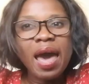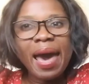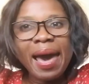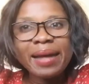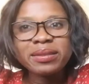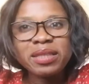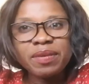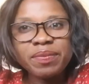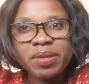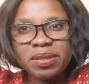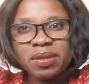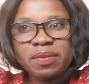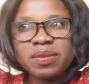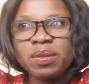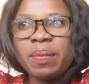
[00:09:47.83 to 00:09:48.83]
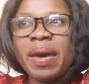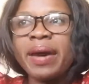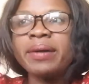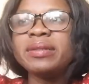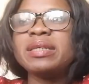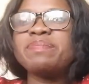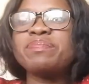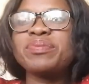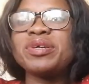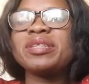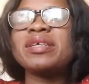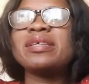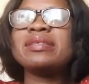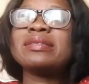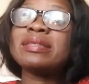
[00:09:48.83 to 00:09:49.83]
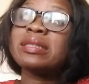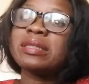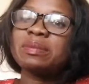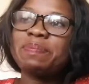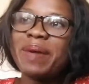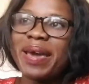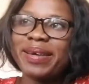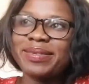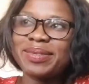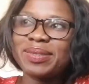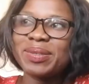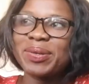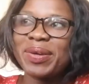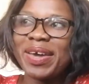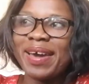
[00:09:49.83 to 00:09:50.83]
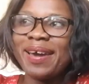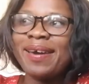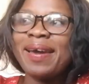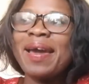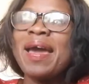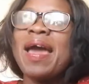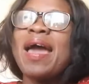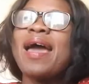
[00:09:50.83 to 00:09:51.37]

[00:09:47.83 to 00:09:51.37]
and give yourself some healthy breathing space, okay?